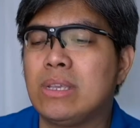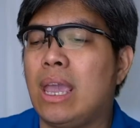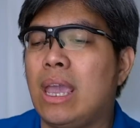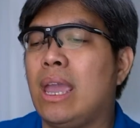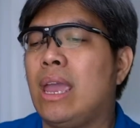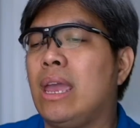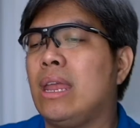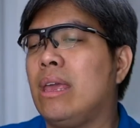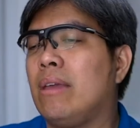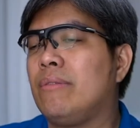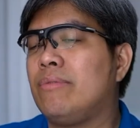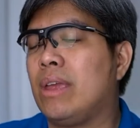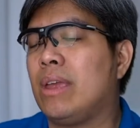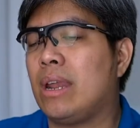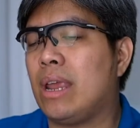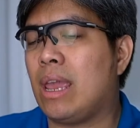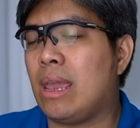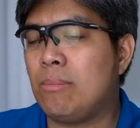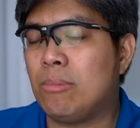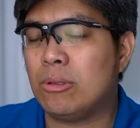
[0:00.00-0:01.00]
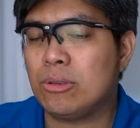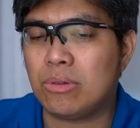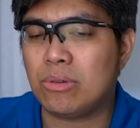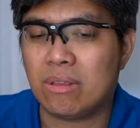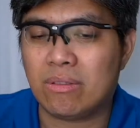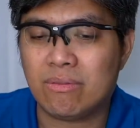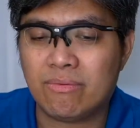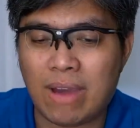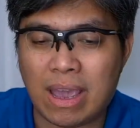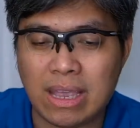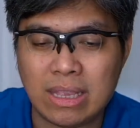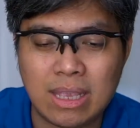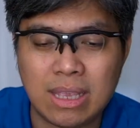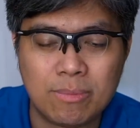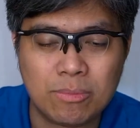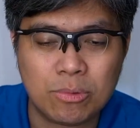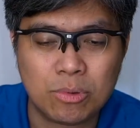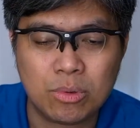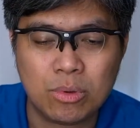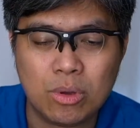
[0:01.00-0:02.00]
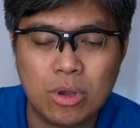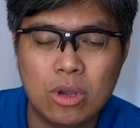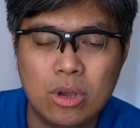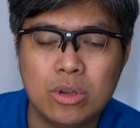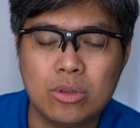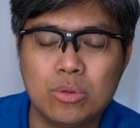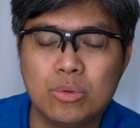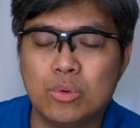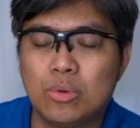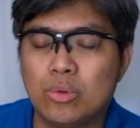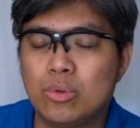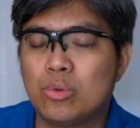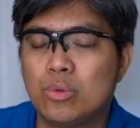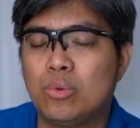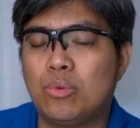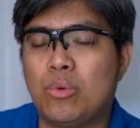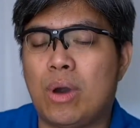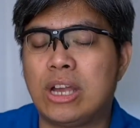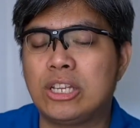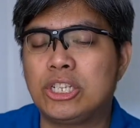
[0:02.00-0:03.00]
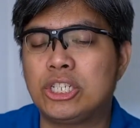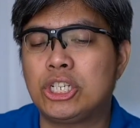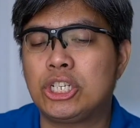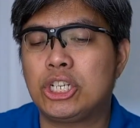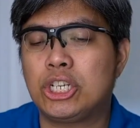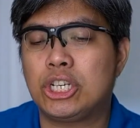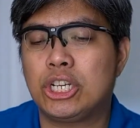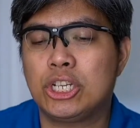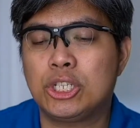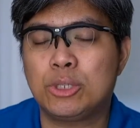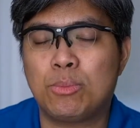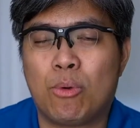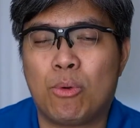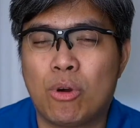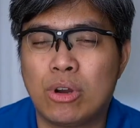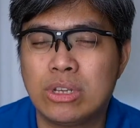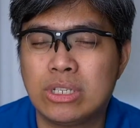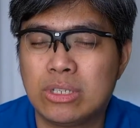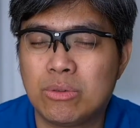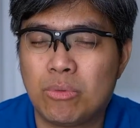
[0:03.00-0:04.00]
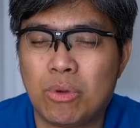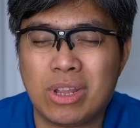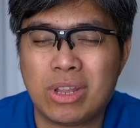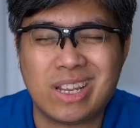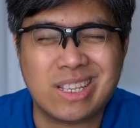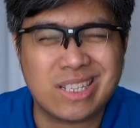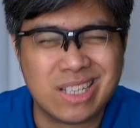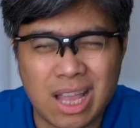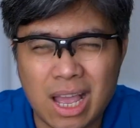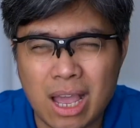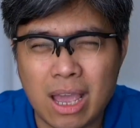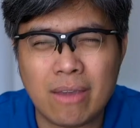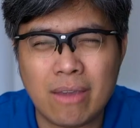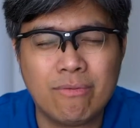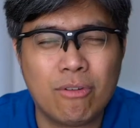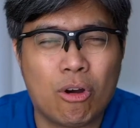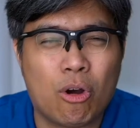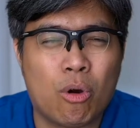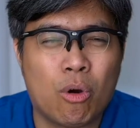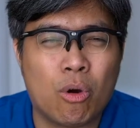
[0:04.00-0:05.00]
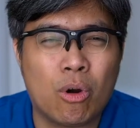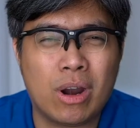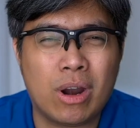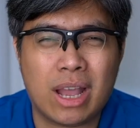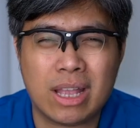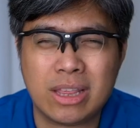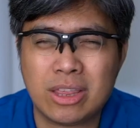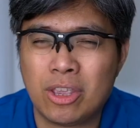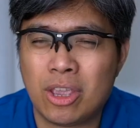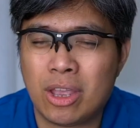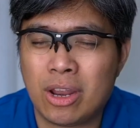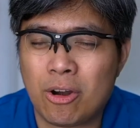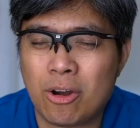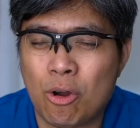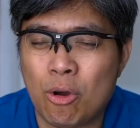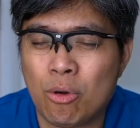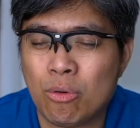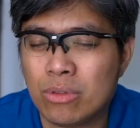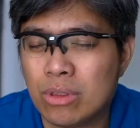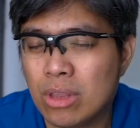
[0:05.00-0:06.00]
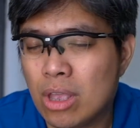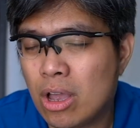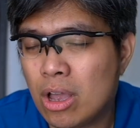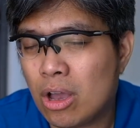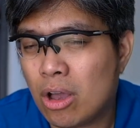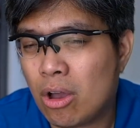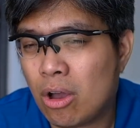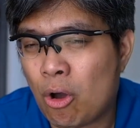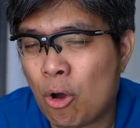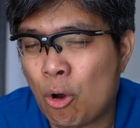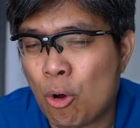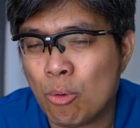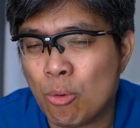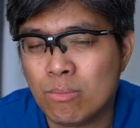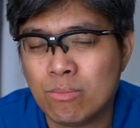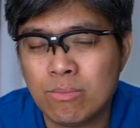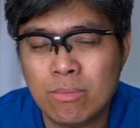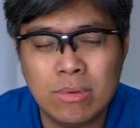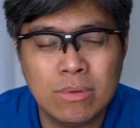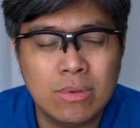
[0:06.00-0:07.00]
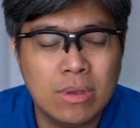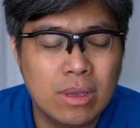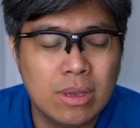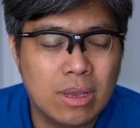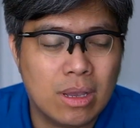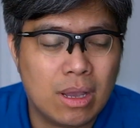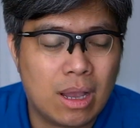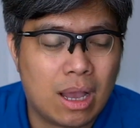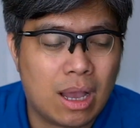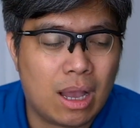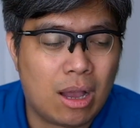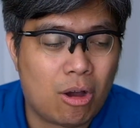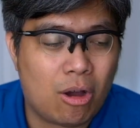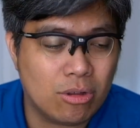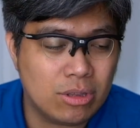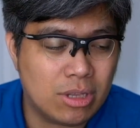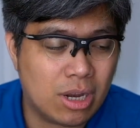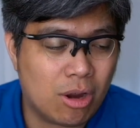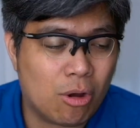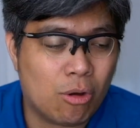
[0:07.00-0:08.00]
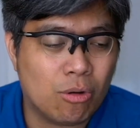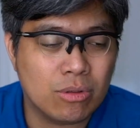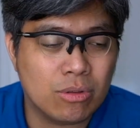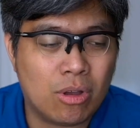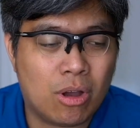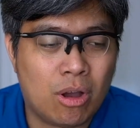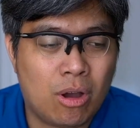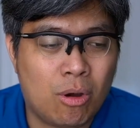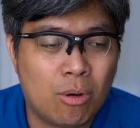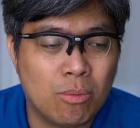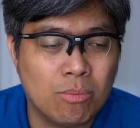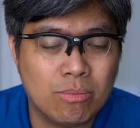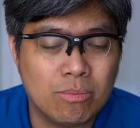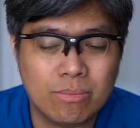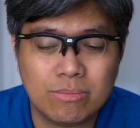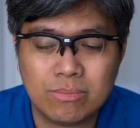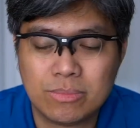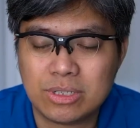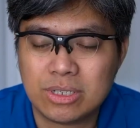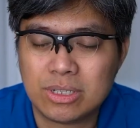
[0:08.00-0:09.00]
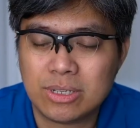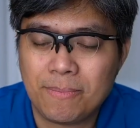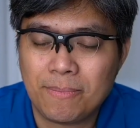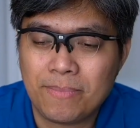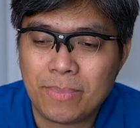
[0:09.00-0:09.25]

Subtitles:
and if they're able to invite them to watch the sports, whether it's live or at their own home or their own homes.